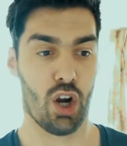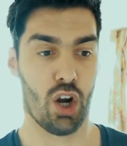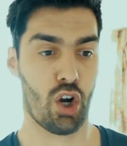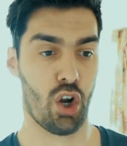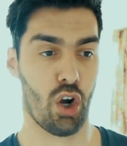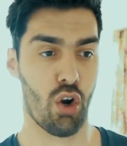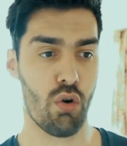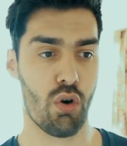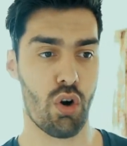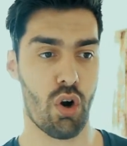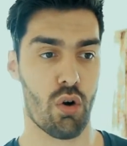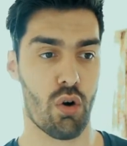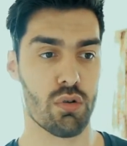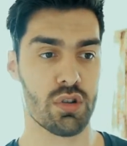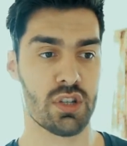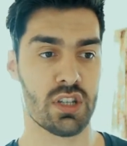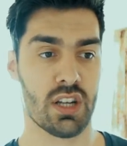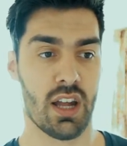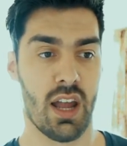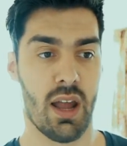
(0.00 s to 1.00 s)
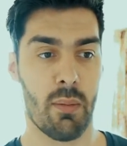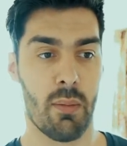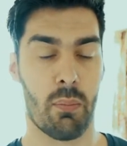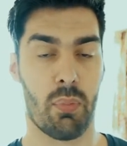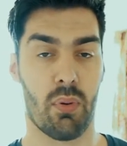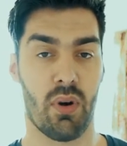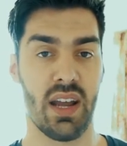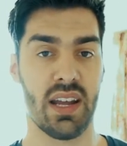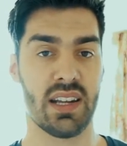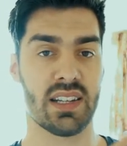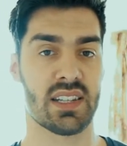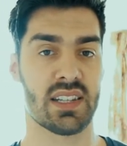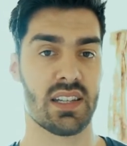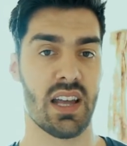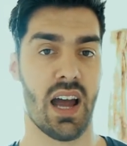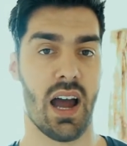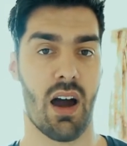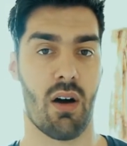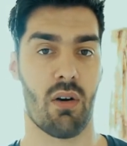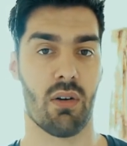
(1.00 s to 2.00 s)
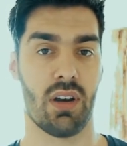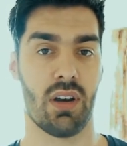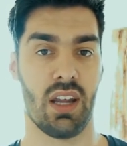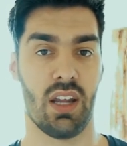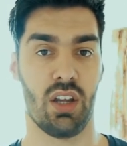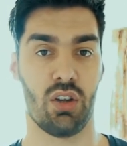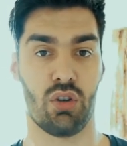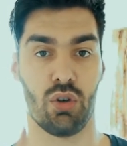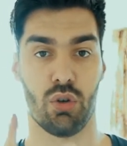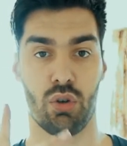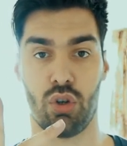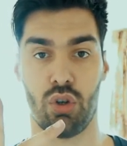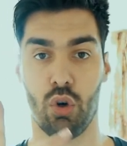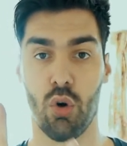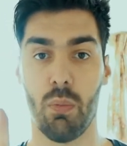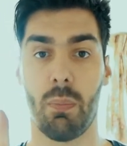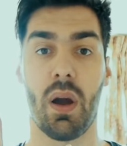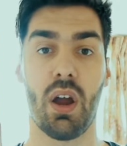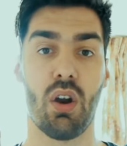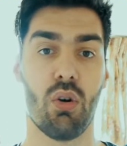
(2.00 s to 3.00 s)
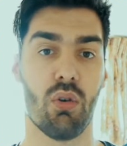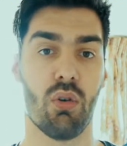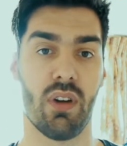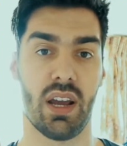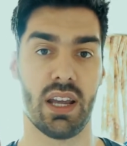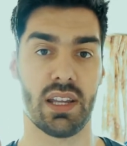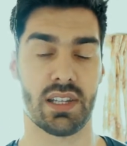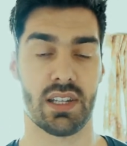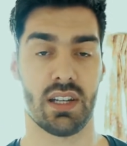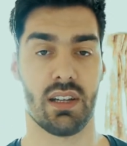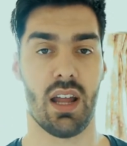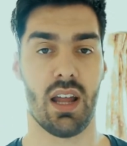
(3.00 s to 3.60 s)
glucose breaks down into 2 pyruvates.